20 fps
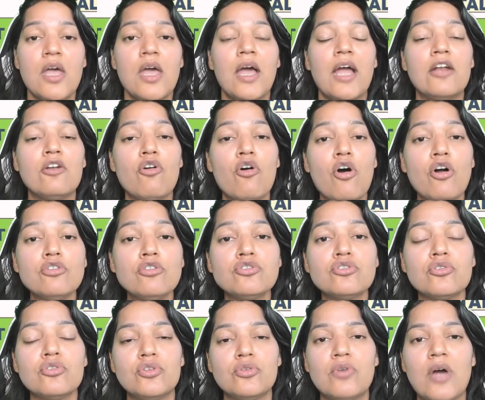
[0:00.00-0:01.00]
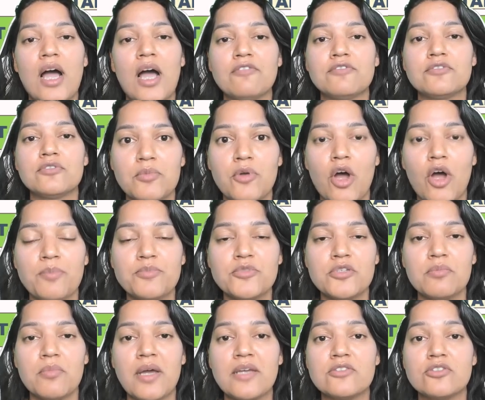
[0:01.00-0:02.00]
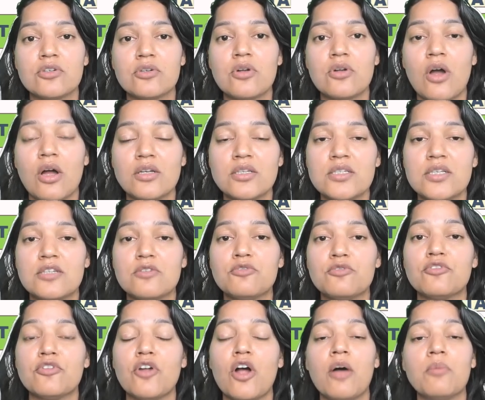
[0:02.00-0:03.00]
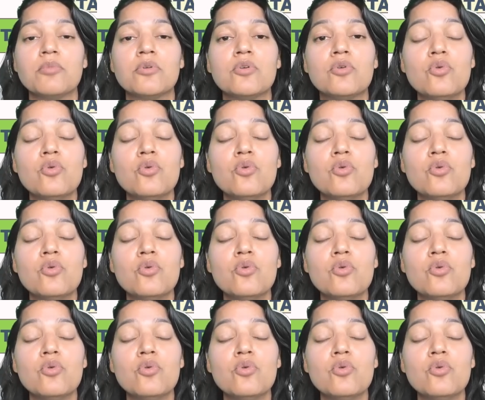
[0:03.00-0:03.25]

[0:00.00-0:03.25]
and also you have to optimize your content from